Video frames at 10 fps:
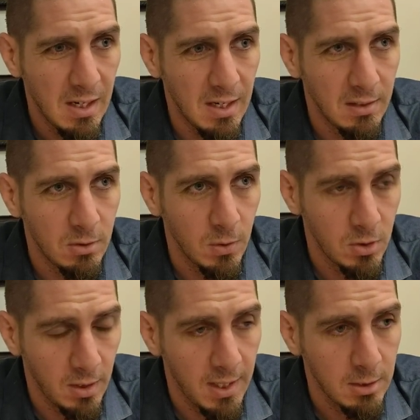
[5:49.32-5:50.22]
And so I
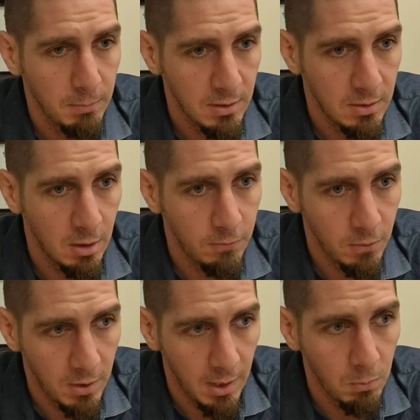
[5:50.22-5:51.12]
started asking myself,
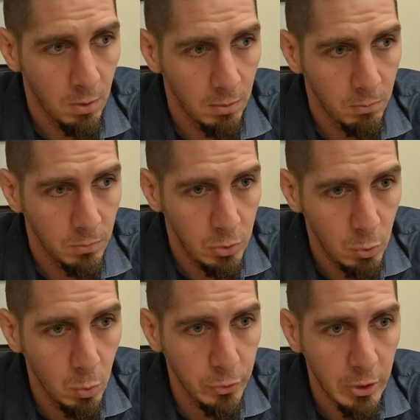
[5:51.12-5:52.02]
okay, well,
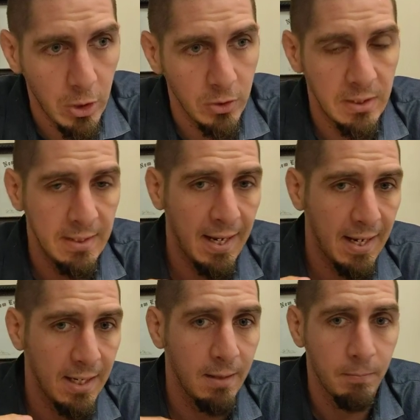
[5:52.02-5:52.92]
schools all
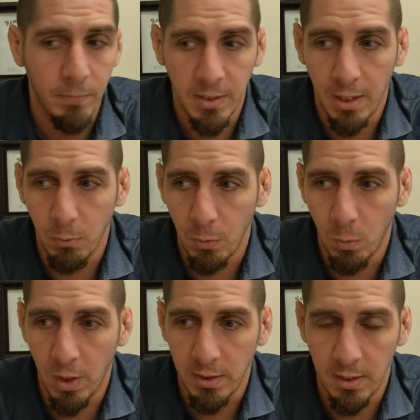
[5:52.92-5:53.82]
say that we
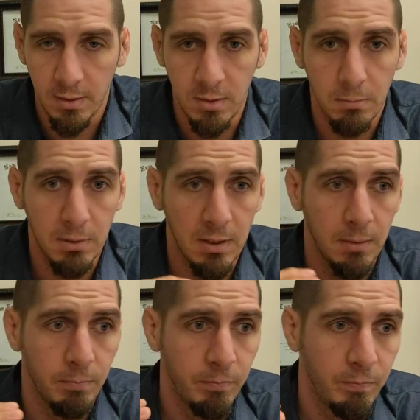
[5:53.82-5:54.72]
want kids to
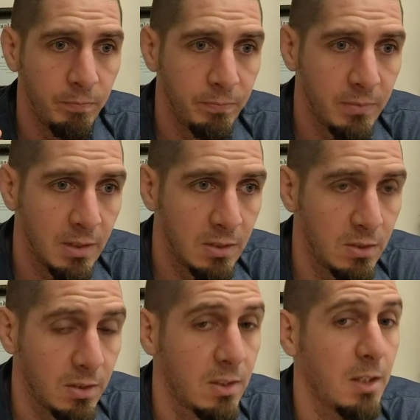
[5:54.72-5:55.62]
be
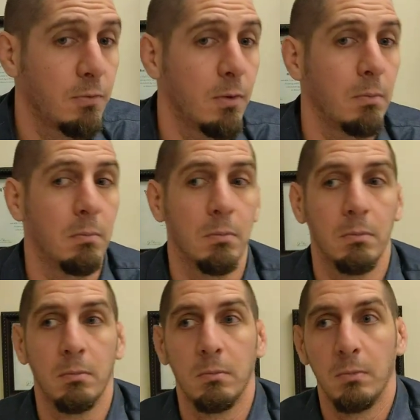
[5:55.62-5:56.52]
successful
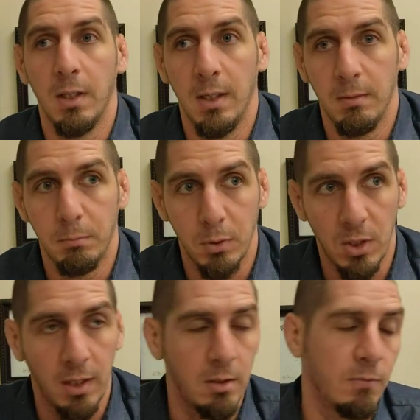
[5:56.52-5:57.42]
and
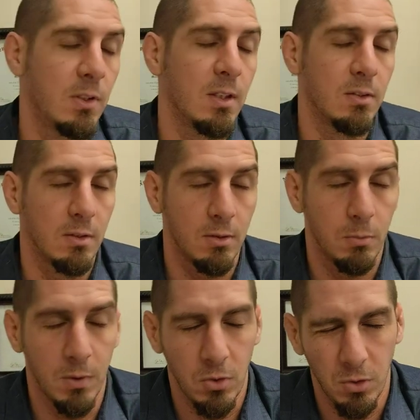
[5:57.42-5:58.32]
productive
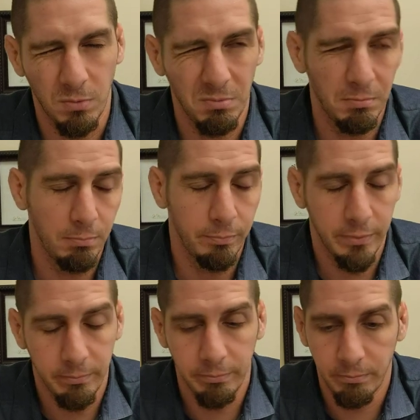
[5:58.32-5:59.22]
citizens, which
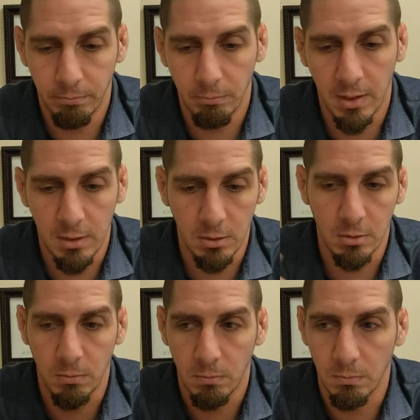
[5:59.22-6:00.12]

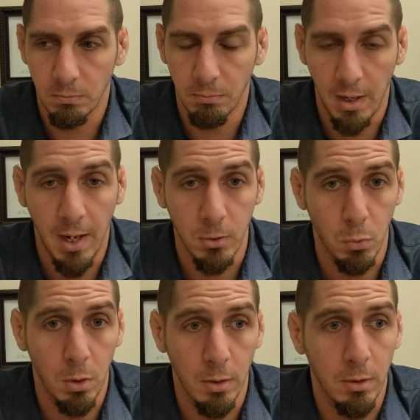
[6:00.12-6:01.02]
makes my eyes
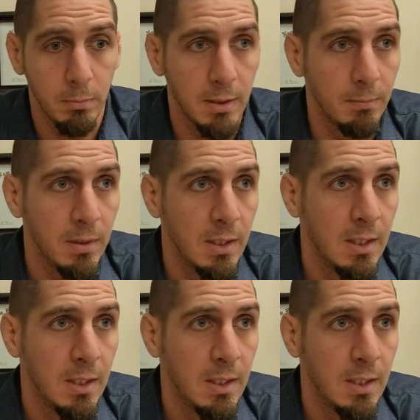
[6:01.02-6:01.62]
roll a little bit.